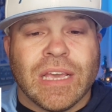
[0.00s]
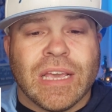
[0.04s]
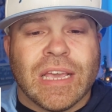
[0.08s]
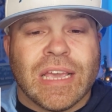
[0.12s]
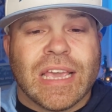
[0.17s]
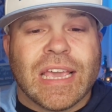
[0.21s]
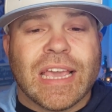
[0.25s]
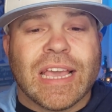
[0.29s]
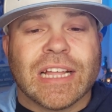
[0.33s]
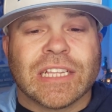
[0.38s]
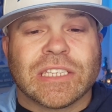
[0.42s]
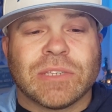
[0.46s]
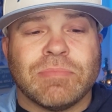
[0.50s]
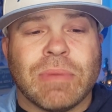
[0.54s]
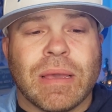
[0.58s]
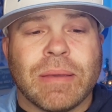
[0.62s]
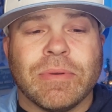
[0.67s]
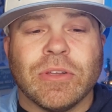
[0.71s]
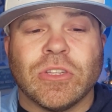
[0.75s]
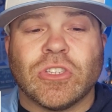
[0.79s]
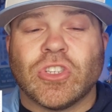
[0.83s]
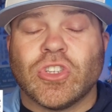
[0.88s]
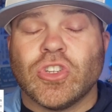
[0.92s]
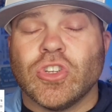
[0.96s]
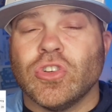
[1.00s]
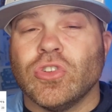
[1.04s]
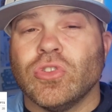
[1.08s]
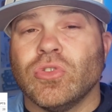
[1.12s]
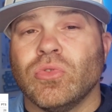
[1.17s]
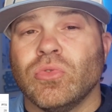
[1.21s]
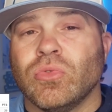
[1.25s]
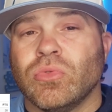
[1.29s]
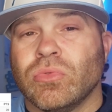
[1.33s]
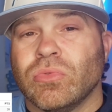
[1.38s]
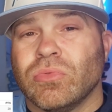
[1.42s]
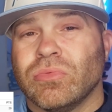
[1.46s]
He hits maybe
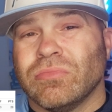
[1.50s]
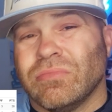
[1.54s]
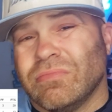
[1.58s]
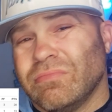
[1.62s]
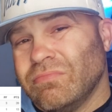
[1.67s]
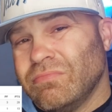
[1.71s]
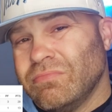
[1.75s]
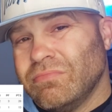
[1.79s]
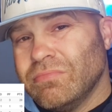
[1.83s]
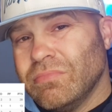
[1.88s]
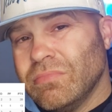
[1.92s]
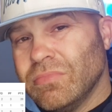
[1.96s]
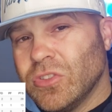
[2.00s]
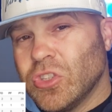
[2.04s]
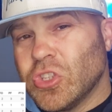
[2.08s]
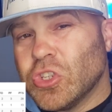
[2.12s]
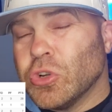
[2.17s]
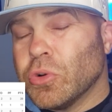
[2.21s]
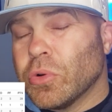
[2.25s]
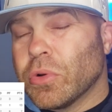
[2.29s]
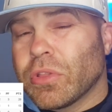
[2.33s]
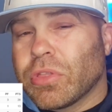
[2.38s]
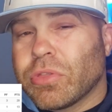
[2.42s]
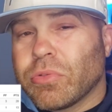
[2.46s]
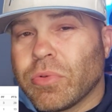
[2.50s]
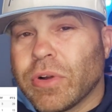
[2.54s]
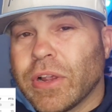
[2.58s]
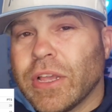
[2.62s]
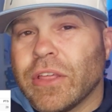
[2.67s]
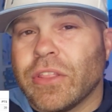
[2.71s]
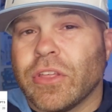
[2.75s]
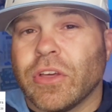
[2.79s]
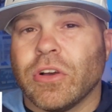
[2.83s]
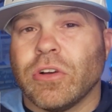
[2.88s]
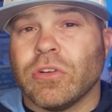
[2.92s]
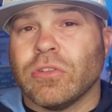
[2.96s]
two or three
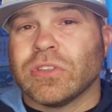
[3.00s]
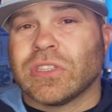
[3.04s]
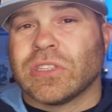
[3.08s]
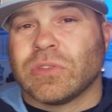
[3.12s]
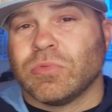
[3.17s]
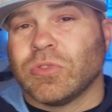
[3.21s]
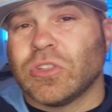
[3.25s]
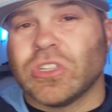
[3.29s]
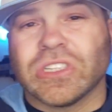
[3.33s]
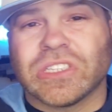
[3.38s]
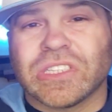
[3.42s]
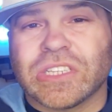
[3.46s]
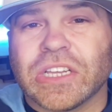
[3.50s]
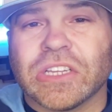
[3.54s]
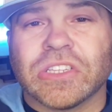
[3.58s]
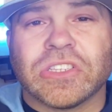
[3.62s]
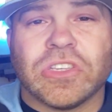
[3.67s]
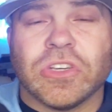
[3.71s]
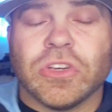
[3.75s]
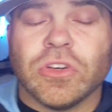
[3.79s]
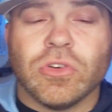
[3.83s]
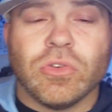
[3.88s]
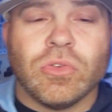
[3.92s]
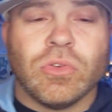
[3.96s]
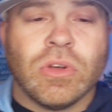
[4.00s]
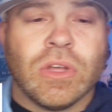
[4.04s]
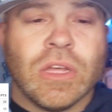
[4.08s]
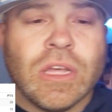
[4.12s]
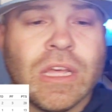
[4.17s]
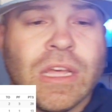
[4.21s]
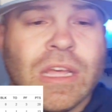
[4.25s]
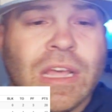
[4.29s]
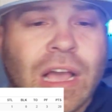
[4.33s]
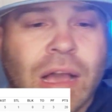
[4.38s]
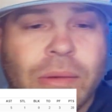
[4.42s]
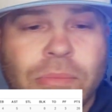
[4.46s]
of those. We'll just say two.
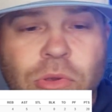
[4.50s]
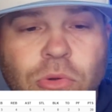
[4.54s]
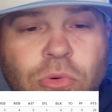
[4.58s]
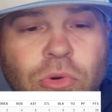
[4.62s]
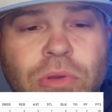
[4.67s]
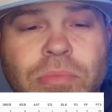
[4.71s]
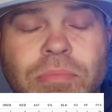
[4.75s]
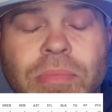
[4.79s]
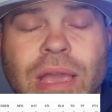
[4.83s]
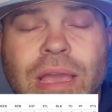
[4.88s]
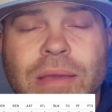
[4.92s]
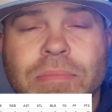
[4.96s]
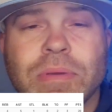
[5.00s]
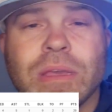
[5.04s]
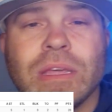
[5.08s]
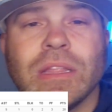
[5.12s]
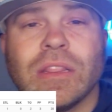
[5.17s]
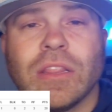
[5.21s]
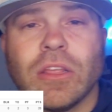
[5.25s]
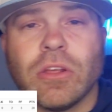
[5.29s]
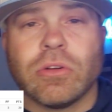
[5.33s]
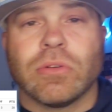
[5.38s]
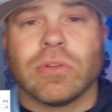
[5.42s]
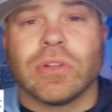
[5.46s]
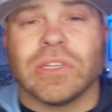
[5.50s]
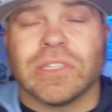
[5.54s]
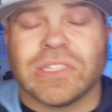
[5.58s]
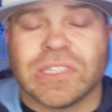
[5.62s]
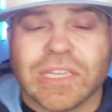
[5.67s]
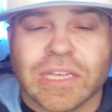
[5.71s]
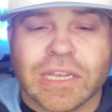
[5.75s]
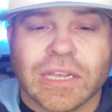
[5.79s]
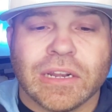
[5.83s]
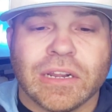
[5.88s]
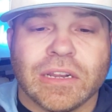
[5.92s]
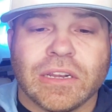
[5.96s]
I mean, we may be literally
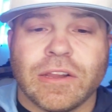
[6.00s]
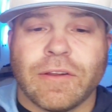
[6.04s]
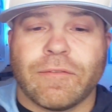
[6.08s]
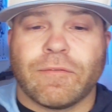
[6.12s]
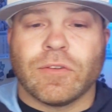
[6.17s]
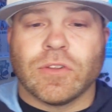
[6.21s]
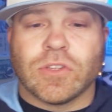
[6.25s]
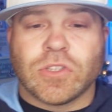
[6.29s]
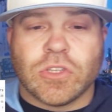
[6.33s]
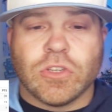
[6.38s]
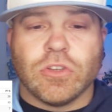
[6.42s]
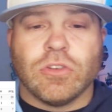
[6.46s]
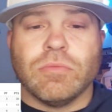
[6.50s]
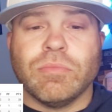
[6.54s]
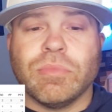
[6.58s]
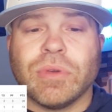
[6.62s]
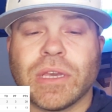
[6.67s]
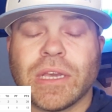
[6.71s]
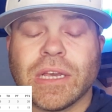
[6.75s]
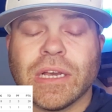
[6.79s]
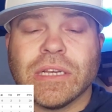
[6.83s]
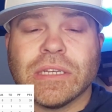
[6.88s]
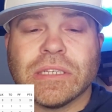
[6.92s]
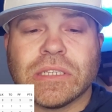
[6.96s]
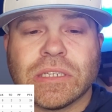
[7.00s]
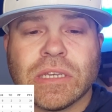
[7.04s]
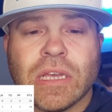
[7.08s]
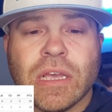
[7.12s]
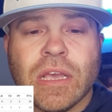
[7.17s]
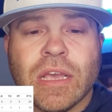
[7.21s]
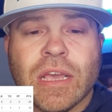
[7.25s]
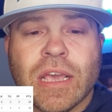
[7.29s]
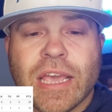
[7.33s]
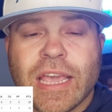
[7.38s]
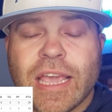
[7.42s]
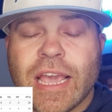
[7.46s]
singing a different tune because
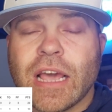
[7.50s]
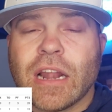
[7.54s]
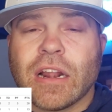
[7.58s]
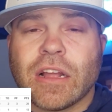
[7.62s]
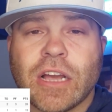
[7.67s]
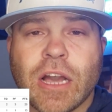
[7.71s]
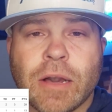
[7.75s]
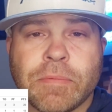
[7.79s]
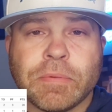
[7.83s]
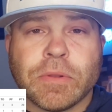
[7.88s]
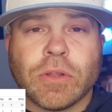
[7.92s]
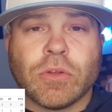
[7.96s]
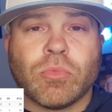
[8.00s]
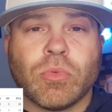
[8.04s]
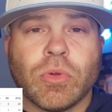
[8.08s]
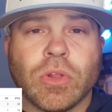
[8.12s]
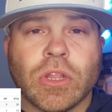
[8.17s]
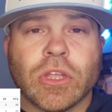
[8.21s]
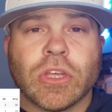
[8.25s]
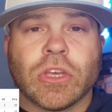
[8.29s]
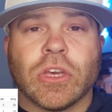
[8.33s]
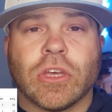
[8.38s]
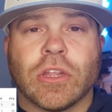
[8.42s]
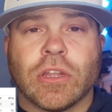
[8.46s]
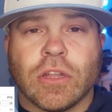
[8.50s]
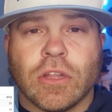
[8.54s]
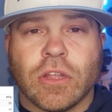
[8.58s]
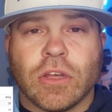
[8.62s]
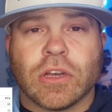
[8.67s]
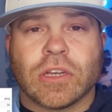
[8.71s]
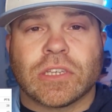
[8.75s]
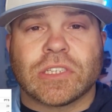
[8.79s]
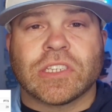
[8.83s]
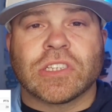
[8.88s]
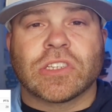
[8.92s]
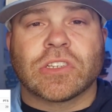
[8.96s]
he had a couple of really good
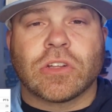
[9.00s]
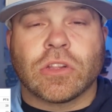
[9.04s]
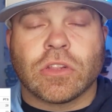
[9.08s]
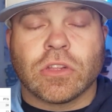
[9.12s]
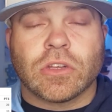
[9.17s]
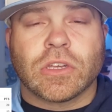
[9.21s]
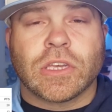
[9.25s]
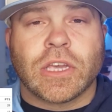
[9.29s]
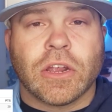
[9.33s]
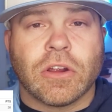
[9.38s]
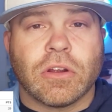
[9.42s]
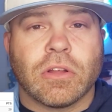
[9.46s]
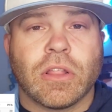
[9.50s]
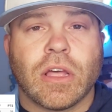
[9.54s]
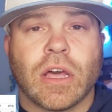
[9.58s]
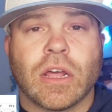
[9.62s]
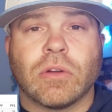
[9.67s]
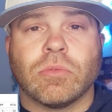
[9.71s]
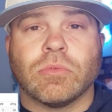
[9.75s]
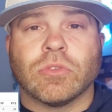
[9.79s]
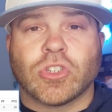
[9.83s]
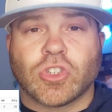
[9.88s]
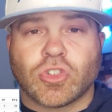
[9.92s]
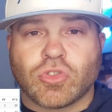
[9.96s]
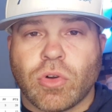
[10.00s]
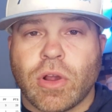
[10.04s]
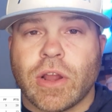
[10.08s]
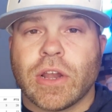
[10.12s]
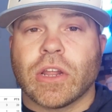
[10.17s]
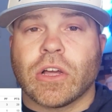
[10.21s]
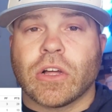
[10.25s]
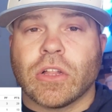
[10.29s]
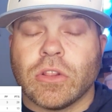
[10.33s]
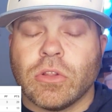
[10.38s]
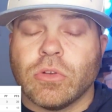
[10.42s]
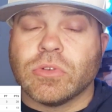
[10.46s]
looks as Carolina was trying
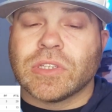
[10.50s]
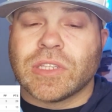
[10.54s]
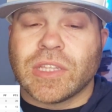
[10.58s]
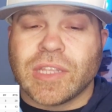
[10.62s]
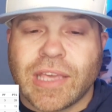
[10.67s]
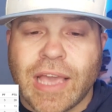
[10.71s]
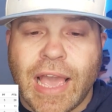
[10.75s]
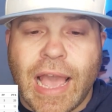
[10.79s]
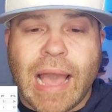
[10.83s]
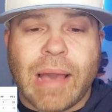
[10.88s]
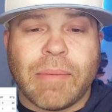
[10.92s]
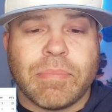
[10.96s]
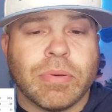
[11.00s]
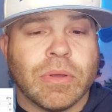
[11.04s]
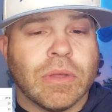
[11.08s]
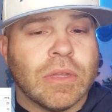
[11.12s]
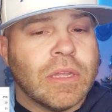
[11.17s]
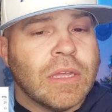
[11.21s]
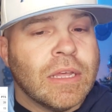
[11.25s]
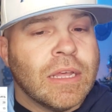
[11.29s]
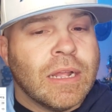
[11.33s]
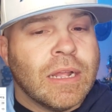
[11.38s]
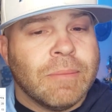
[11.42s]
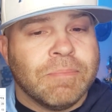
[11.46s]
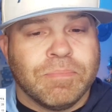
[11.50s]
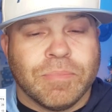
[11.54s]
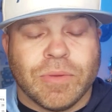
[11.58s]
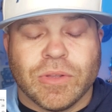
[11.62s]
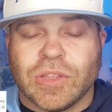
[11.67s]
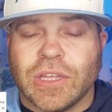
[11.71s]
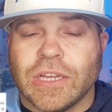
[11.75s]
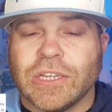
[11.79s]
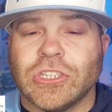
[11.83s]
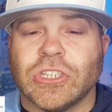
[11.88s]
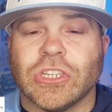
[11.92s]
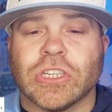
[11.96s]
to close the gap, but
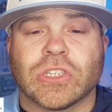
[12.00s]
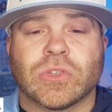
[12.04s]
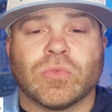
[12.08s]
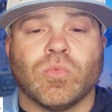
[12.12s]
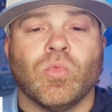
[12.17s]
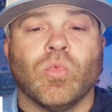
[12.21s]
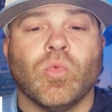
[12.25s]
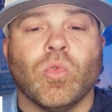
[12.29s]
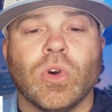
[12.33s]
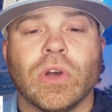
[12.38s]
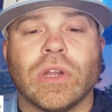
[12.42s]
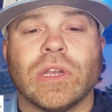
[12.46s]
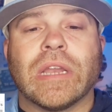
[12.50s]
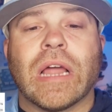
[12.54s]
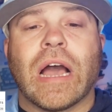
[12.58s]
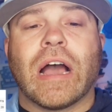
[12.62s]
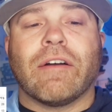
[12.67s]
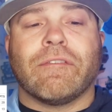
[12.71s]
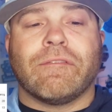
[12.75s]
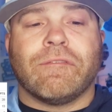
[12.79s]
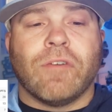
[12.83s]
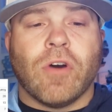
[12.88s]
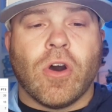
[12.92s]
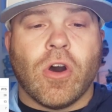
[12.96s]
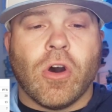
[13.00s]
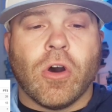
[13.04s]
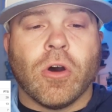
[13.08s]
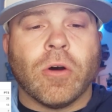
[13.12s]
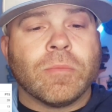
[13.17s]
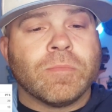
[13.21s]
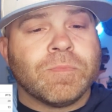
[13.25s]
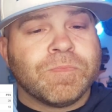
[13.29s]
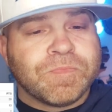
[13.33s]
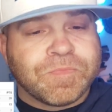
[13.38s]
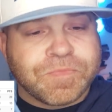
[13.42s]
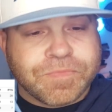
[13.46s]
they just would not
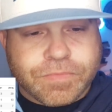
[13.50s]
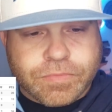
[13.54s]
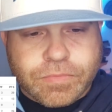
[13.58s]
fall.